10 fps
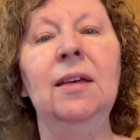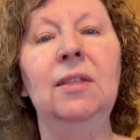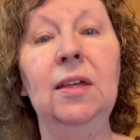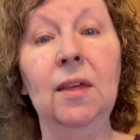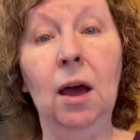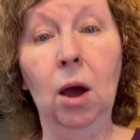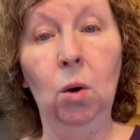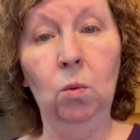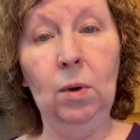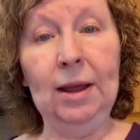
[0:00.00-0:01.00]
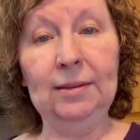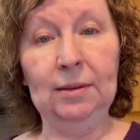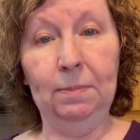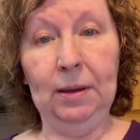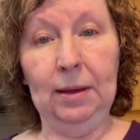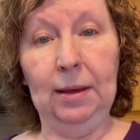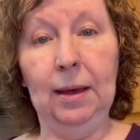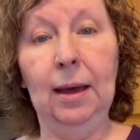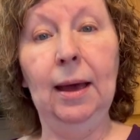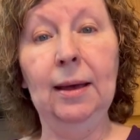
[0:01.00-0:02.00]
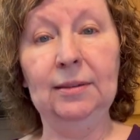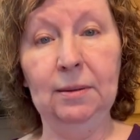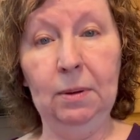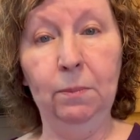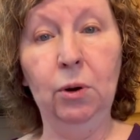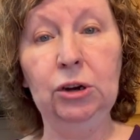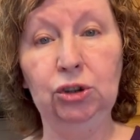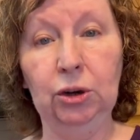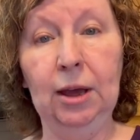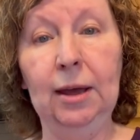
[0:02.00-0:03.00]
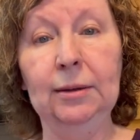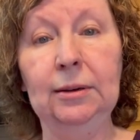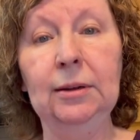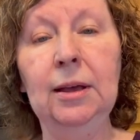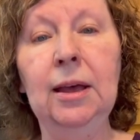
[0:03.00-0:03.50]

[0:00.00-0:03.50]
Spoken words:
then the whole recipe has to be pressure canned.